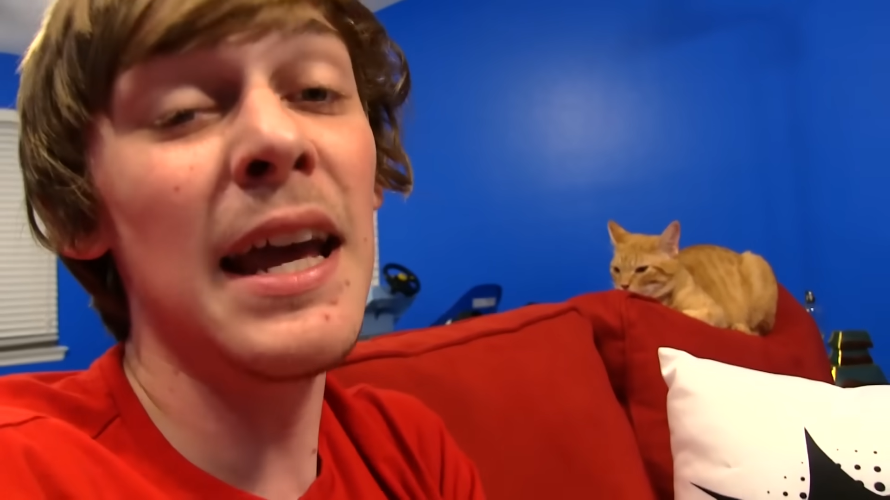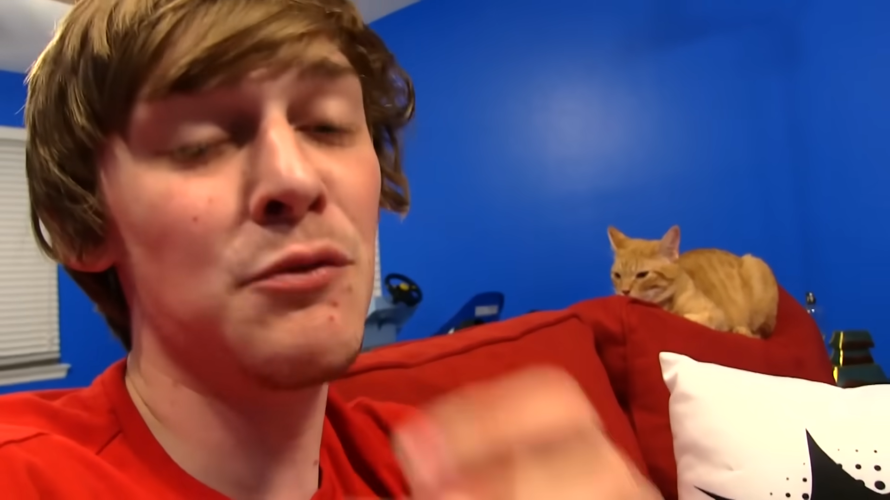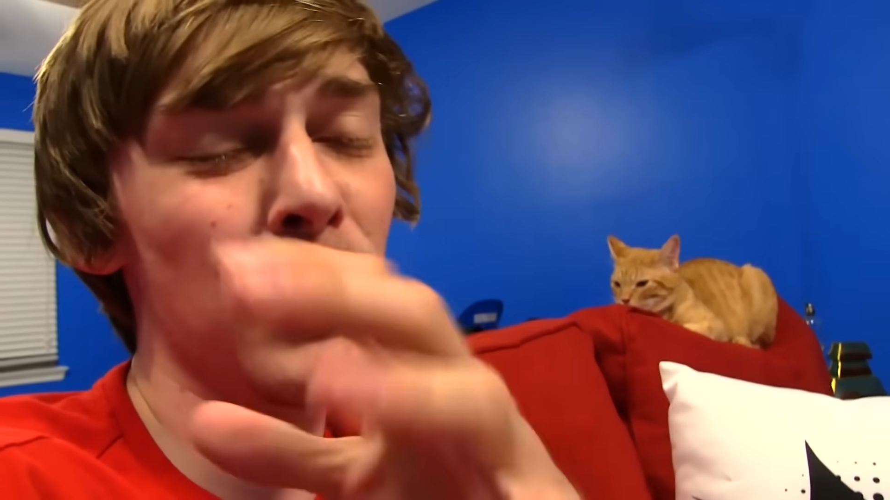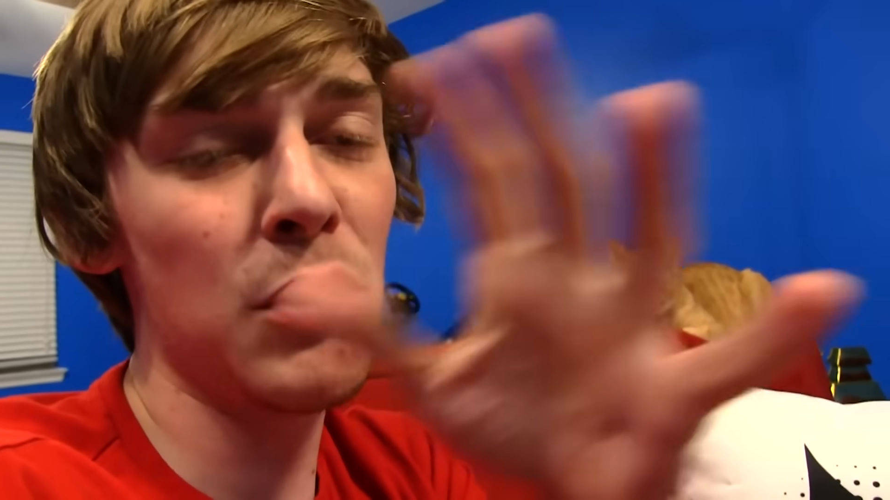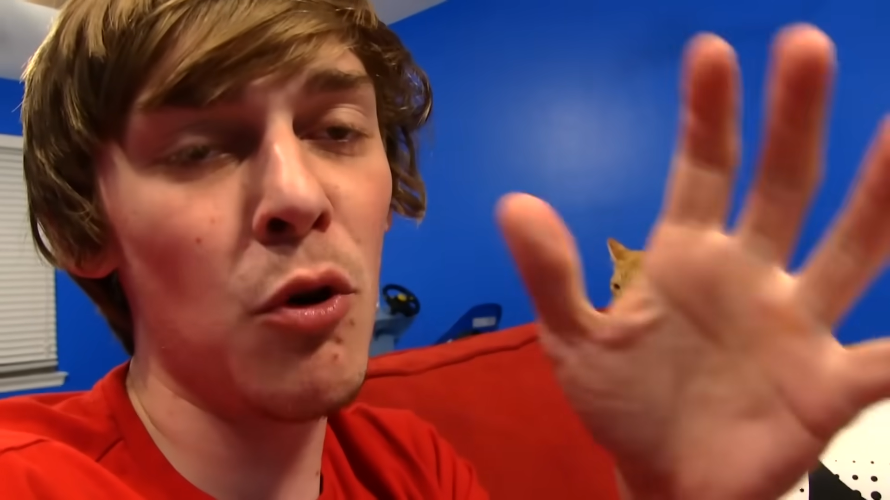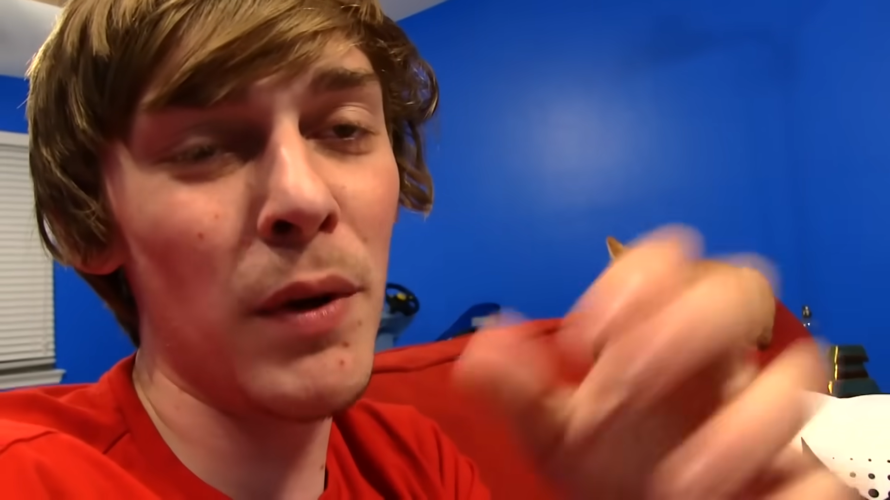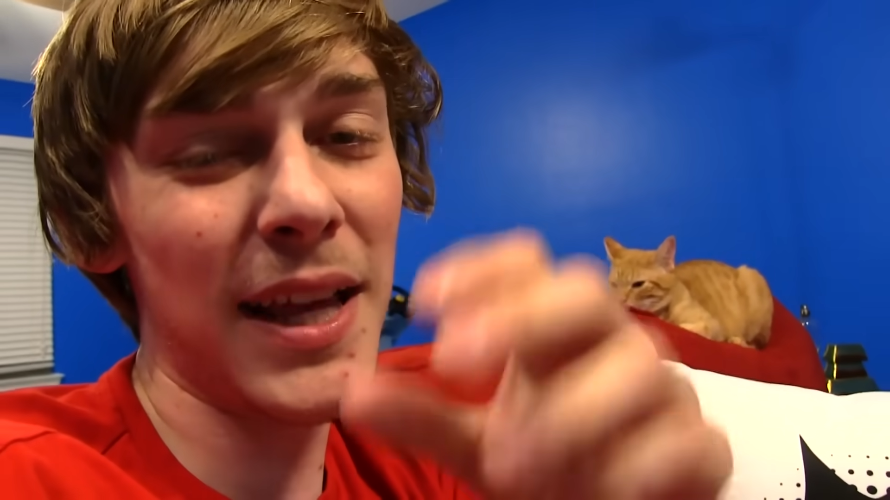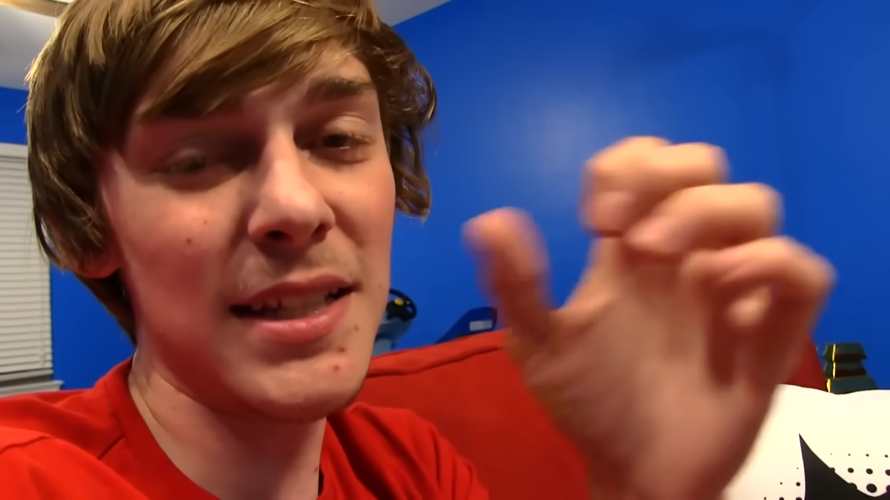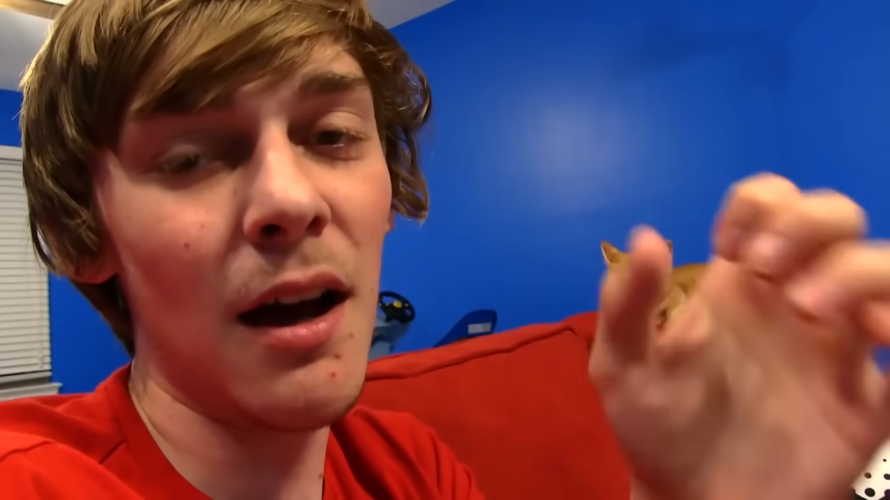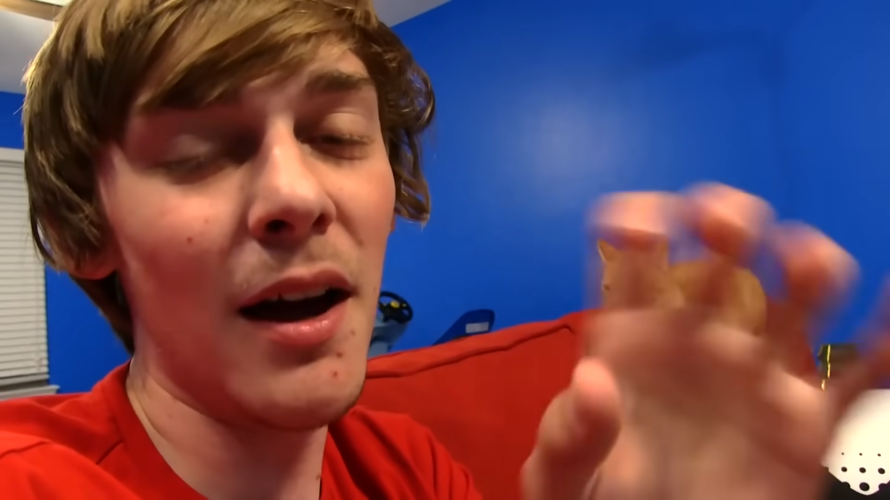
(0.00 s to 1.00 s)
It's really cool when
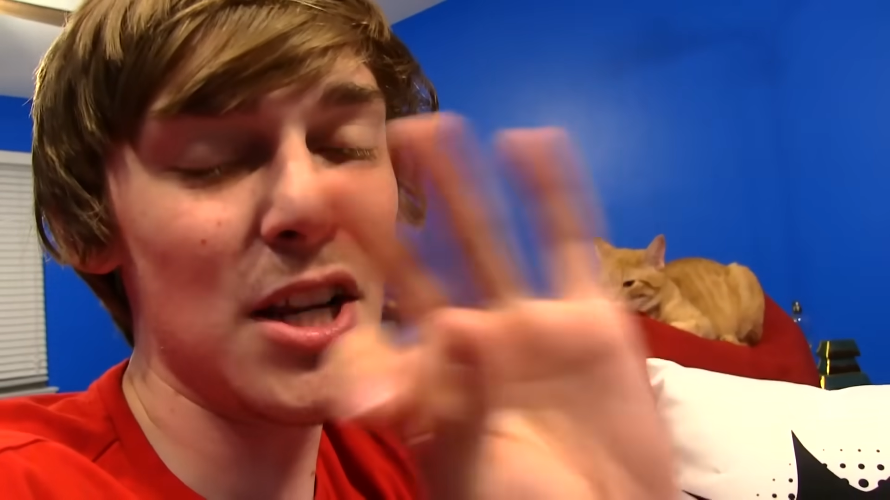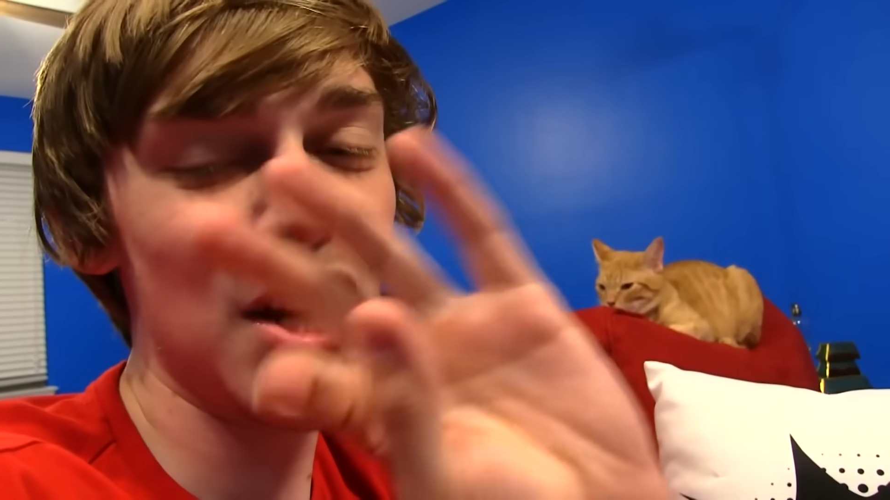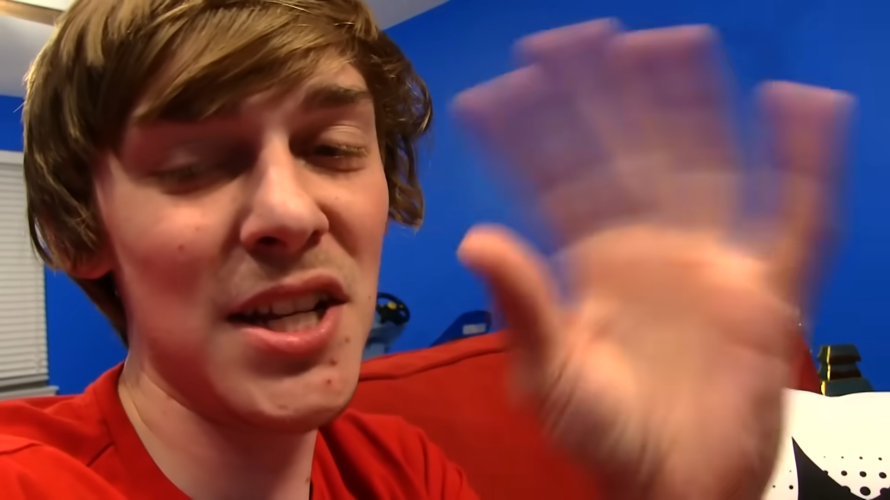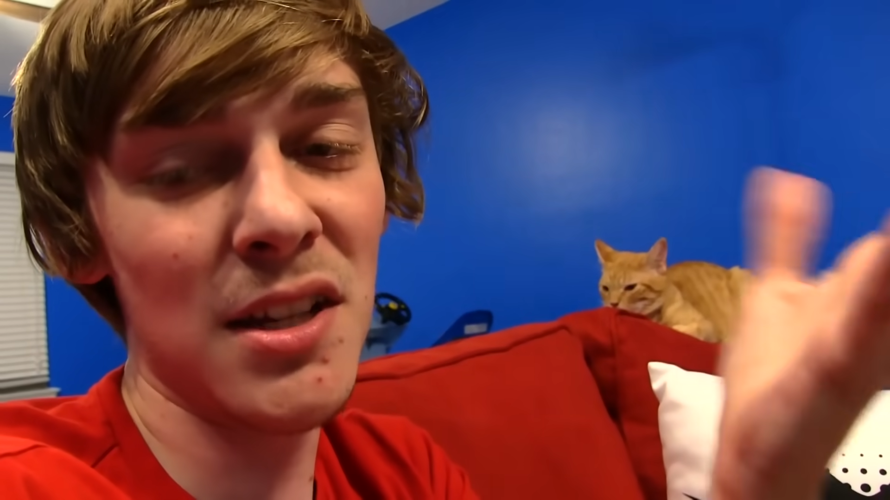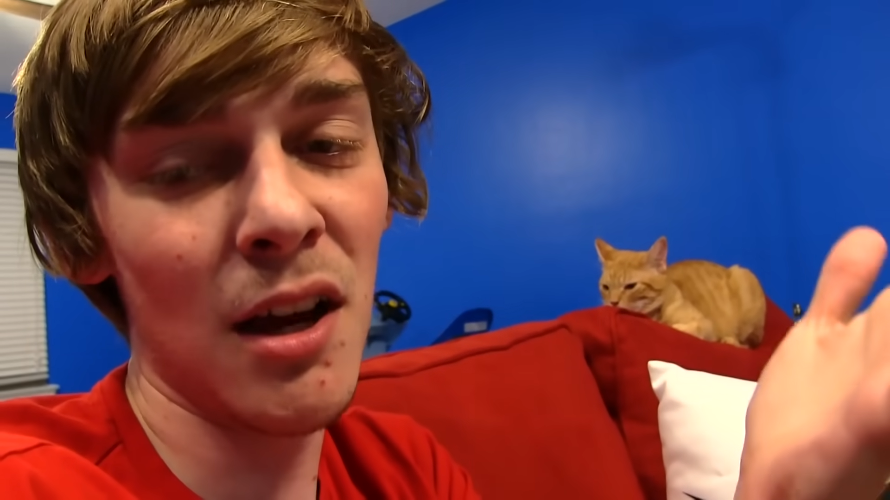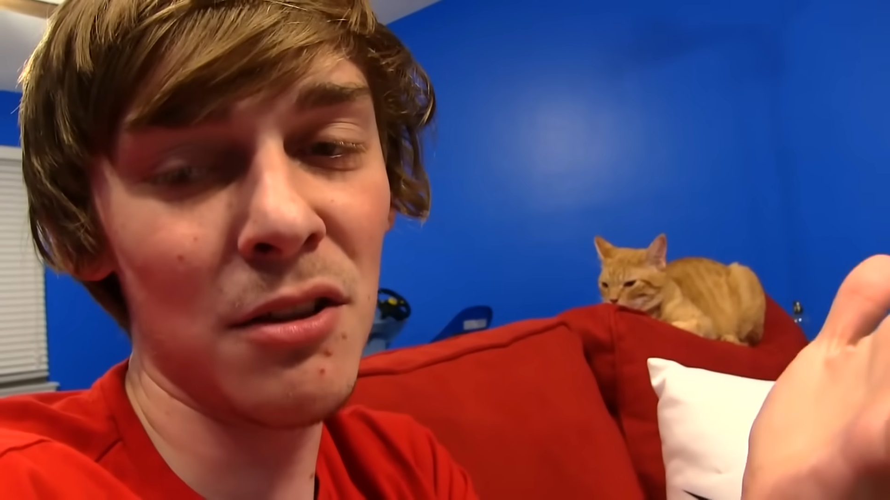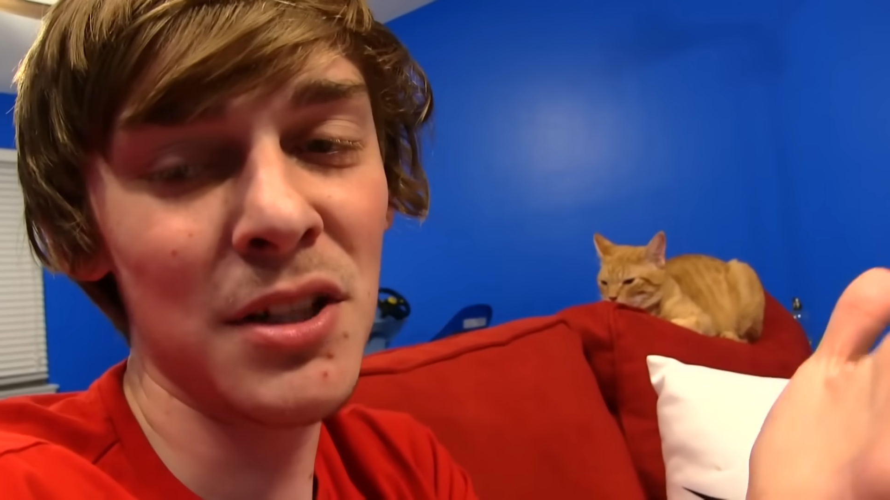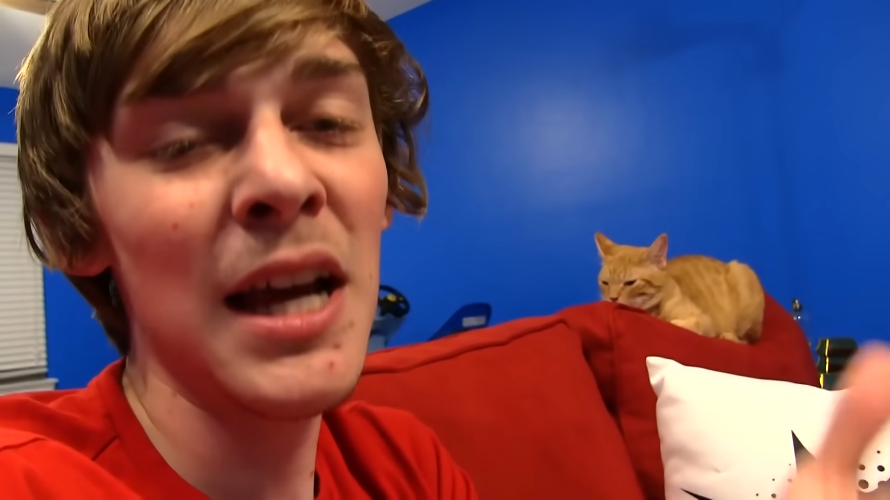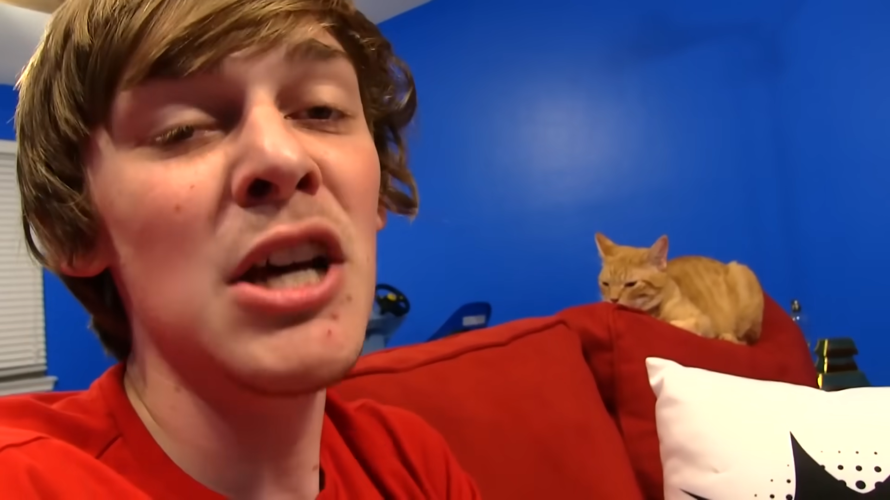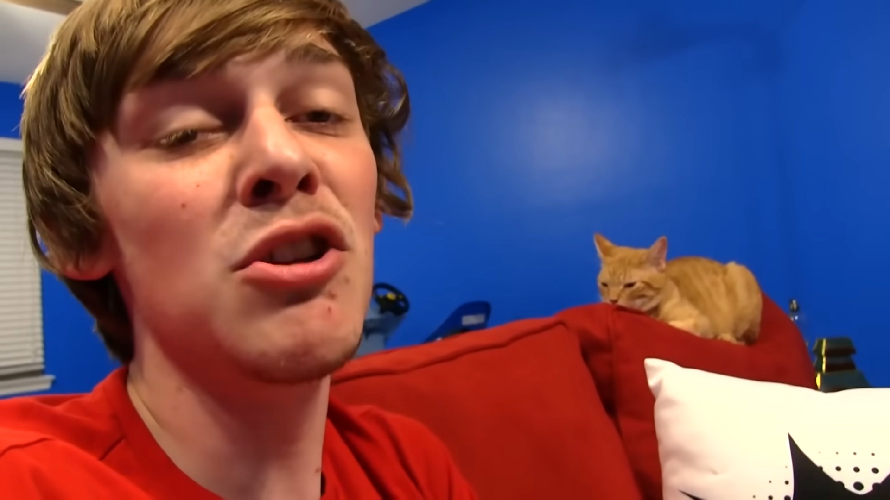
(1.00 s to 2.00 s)
it gets hot, it changes colors.